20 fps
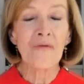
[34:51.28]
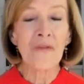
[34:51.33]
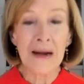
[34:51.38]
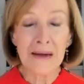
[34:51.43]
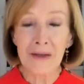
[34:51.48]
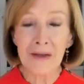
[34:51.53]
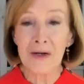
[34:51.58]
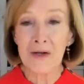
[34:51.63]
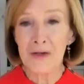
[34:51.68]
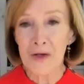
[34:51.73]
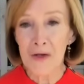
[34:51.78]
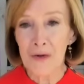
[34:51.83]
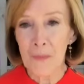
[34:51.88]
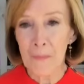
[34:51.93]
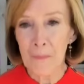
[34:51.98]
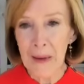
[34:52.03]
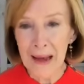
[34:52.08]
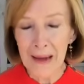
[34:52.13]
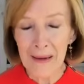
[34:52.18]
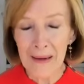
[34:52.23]
fact that it's on the
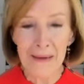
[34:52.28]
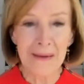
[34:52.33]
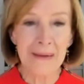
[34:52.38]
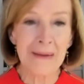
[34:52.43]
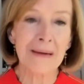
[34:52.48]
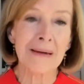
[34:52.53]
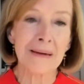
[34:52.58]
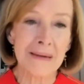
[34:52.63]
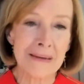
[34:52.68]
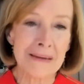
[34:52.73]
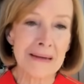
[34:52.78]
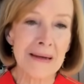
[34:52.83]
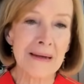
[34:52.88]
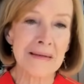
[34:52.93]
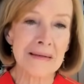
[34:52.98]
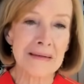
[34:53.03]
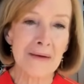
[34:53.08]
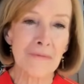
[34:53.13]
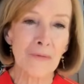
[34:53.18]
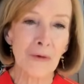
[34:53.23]
ballot in
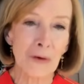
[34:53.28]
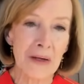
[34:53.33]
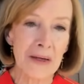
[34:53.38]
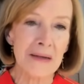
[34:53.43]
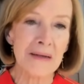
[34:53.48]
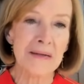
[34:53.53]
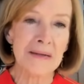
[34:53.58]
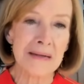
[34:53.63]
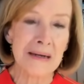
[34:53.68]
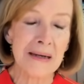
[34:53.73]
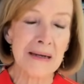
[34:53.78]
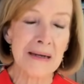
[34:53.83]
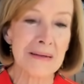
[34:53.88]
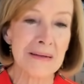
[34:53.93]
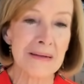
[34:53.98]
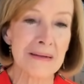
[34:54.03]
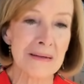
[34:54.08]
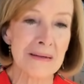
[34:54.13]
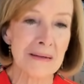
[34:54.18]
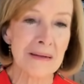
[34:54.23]
several key
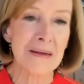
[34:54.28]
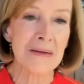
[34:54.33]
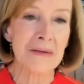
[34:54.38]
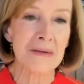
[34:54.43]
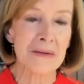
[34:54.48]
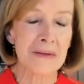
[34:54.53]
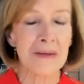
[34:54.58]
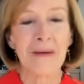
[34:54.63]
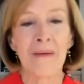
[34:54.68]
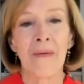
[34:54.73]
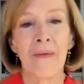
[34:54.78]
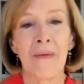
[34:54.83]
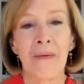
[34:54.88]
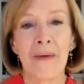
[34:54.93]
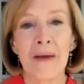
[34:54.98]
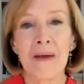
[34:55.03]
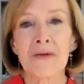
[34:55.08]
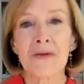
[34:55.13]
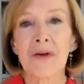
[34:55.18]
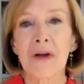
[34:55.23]
states is
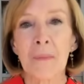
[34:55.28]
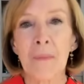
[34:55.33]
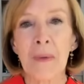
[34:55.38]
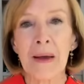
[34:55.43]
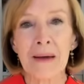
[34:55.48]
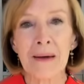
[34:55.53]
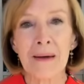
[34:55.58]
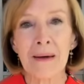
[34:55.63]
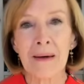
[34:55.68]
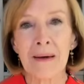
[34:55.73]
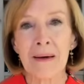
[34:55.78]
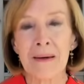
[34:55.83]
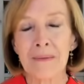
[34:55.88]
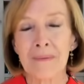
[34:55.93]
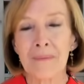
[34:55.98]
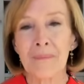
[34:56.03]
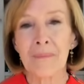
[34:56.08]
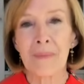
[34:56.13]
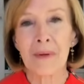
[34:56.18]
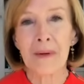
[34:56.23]
going to make
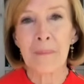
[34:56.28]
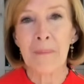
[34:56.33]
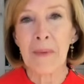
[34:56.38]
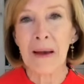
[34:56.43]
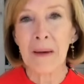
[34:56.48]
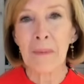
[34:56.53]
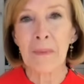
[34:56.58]
a big